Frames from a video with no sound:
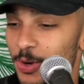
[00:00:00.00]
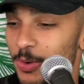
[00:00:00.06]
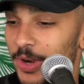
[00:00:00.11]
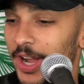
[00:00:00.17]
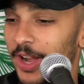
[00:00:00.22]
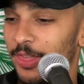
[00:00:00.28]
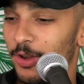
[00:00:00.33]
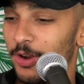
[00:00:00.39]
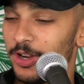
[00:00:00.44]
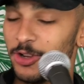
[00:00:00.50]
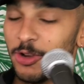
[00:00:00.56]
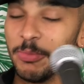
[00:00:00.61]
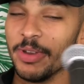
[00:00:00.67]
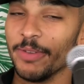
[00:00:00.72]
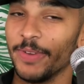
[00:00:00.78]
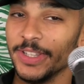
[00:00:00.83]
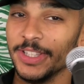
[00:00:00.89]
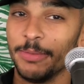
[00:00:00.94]
know what I thought, and don't
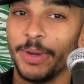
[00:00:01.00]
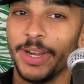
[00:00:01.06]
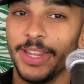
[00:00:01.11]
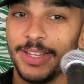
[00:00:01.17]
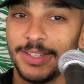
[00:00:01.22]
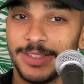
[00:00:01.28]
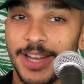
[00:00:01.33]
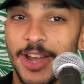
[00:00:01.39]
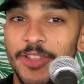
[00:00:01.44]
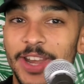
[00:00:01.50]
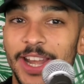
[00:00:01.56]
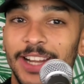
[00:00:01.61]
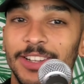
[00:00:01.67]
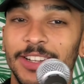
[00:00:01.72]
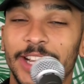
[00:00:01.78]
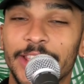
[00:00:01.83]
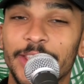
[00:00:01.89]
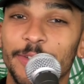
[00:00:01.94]
be offended by this. Now that I
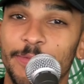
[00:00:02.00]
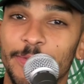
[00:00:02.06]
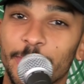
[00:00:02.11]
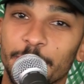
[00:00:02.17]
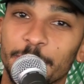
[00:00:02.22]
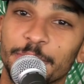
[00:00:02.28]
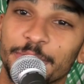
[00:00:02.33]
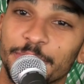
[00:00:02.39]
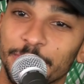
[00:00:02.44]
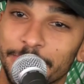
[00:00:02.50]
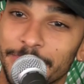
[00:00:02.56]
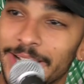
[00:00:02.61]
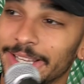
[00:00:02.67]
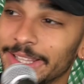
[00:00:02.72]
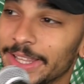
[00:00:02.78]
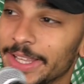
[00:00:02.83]
look at the photos from back